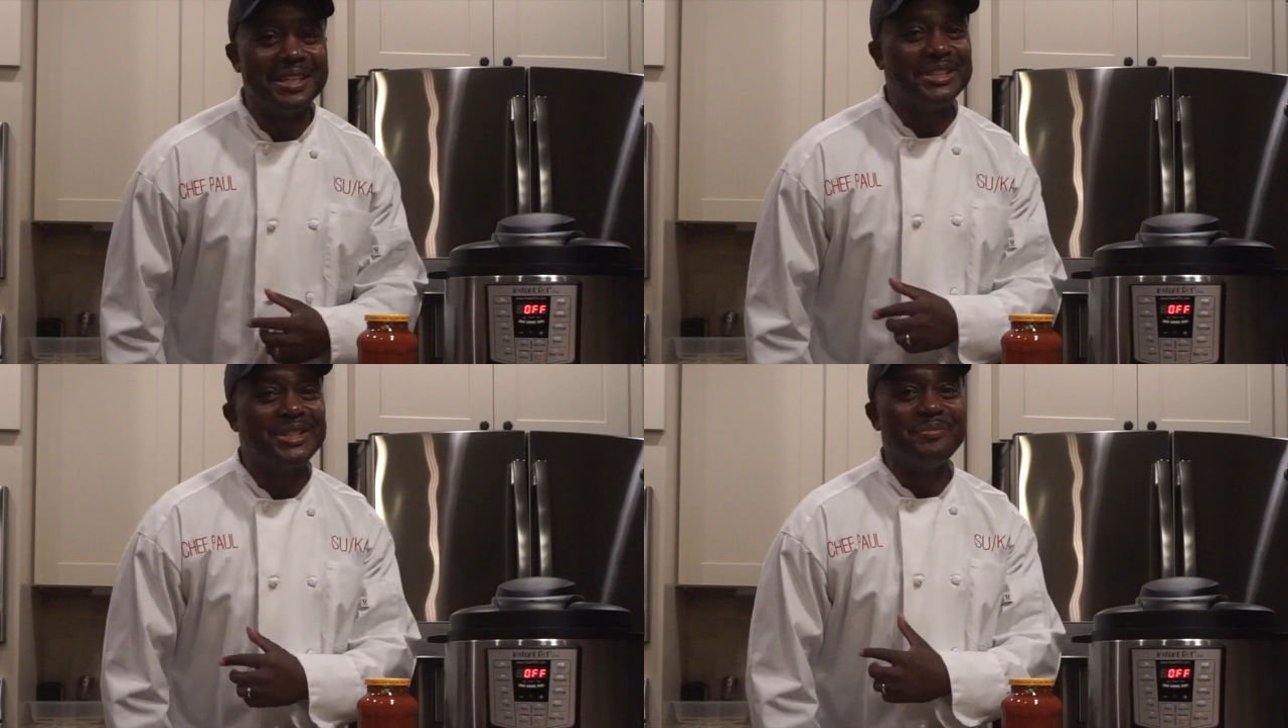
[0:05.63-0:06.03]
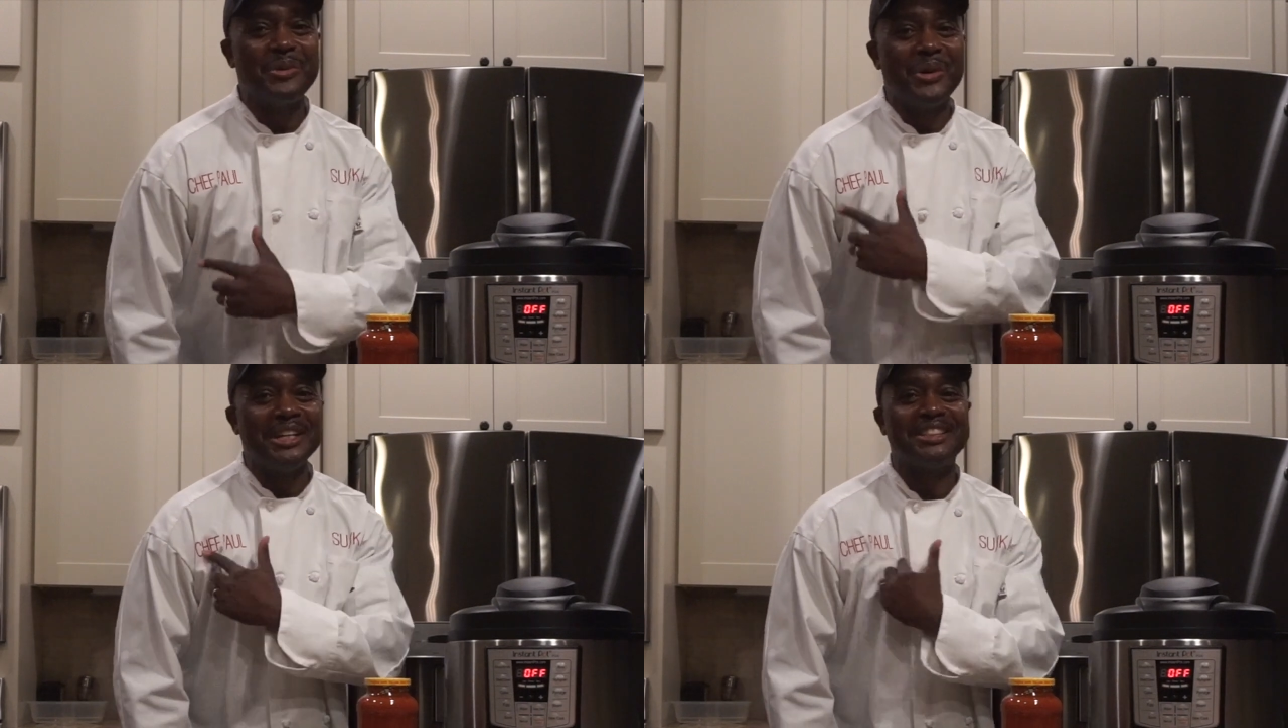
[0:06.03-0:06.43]
It's your
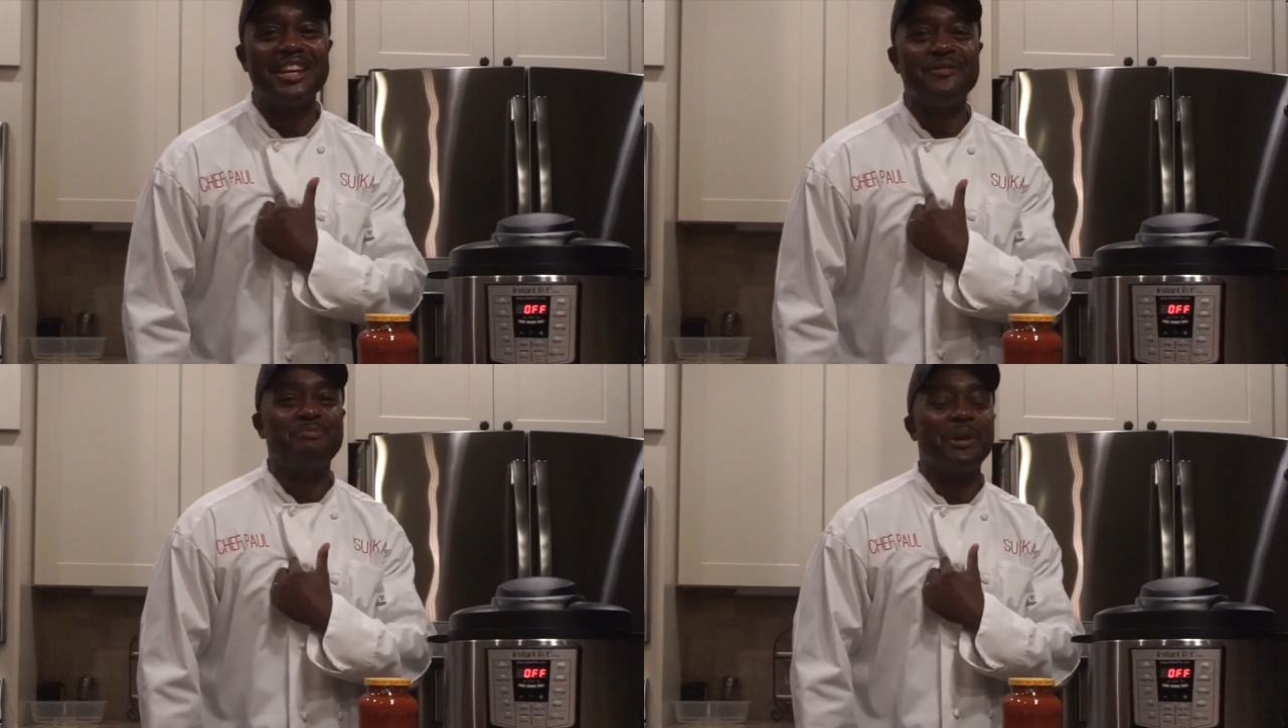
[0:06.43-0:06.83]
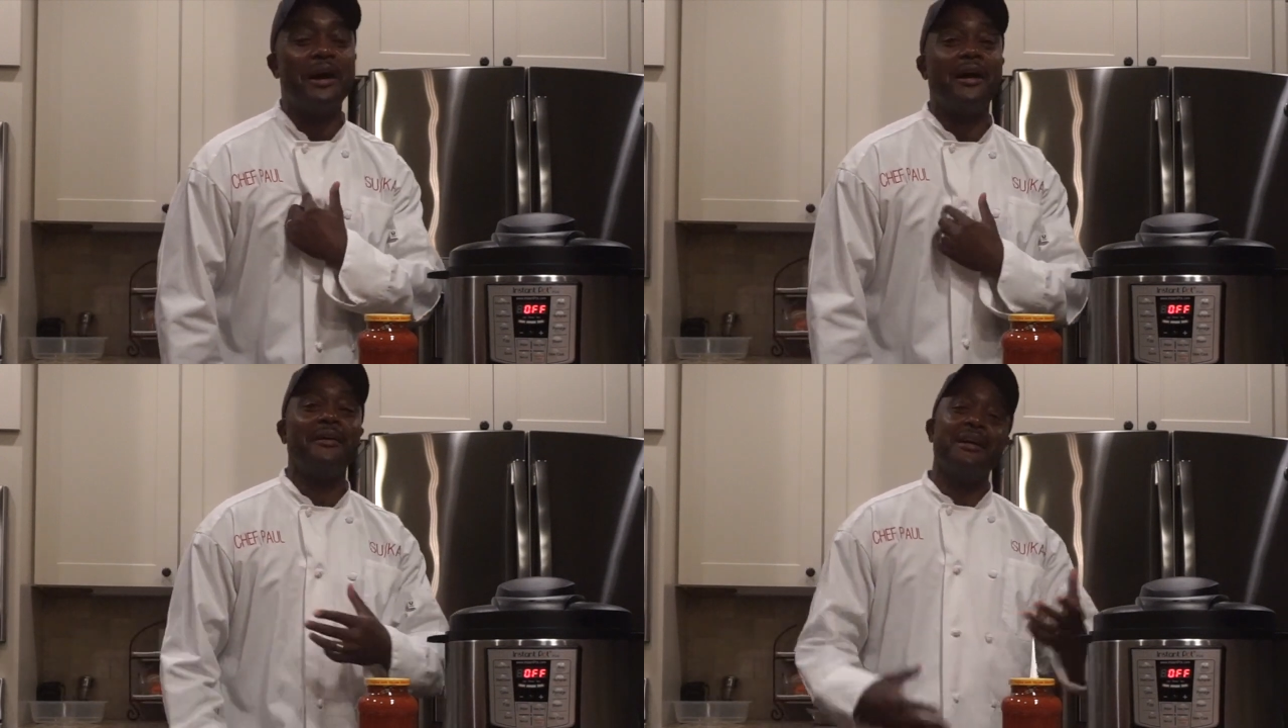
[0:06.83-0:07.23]
boy, Chef
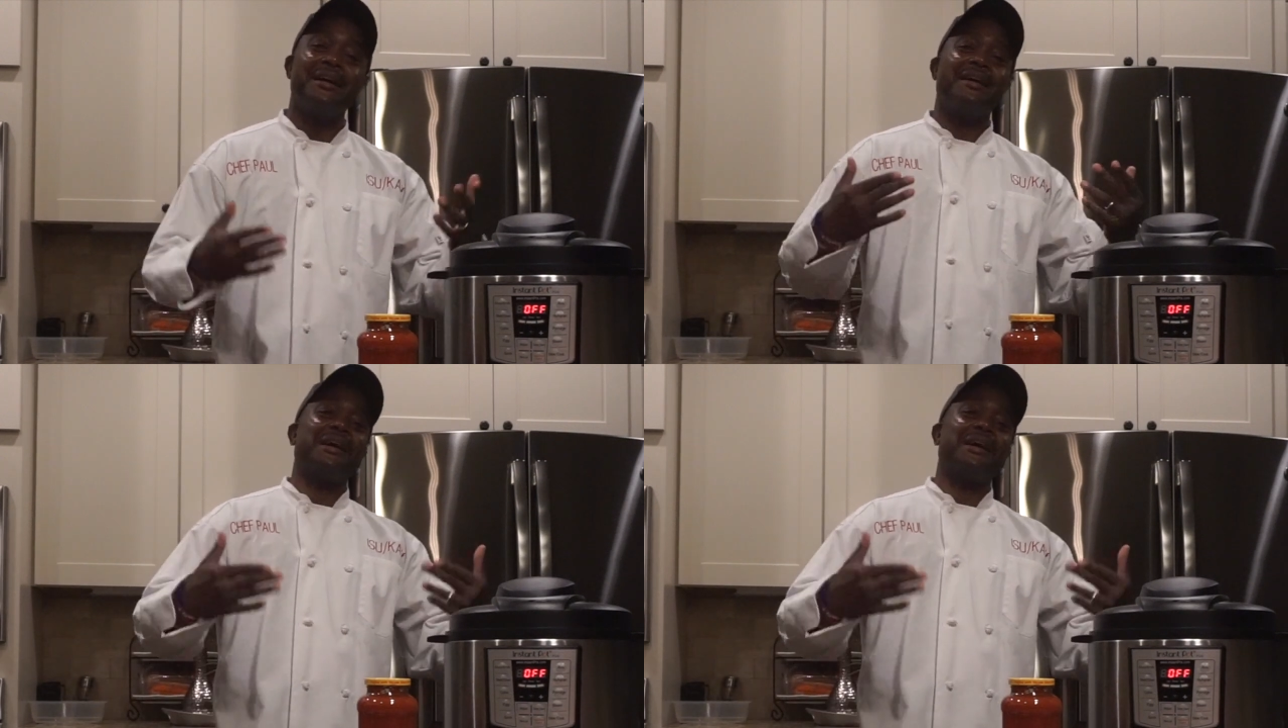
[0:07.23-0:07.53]
Paul.